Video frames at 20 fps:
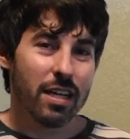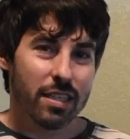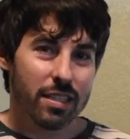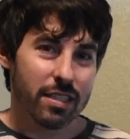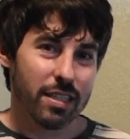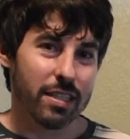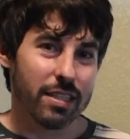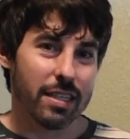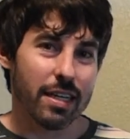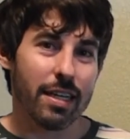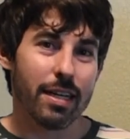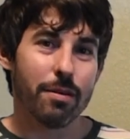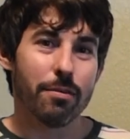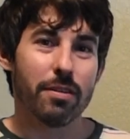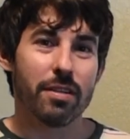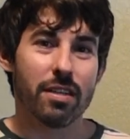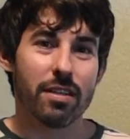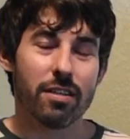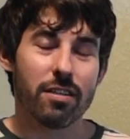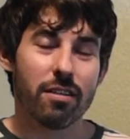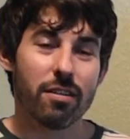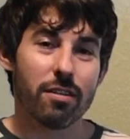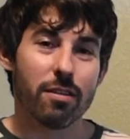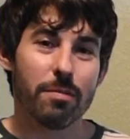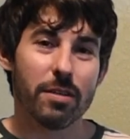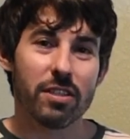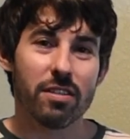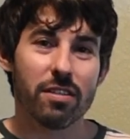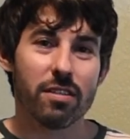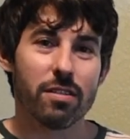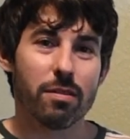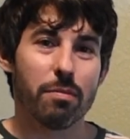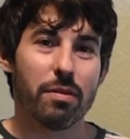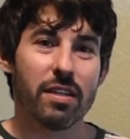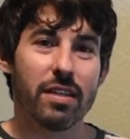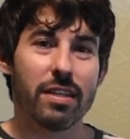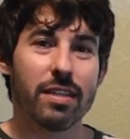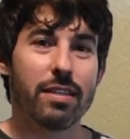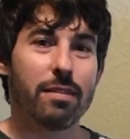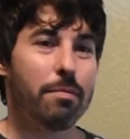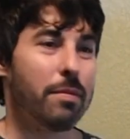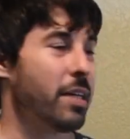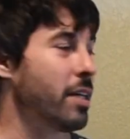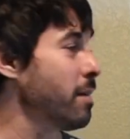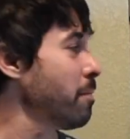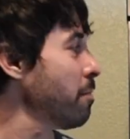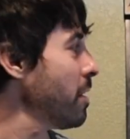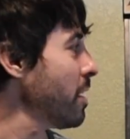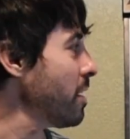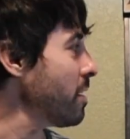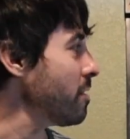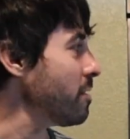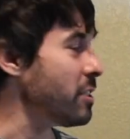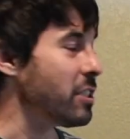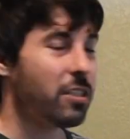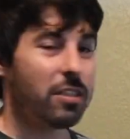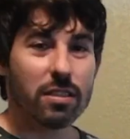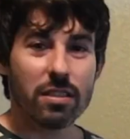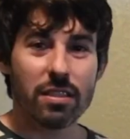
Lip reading: Today we're going to talk about the supply and demand model.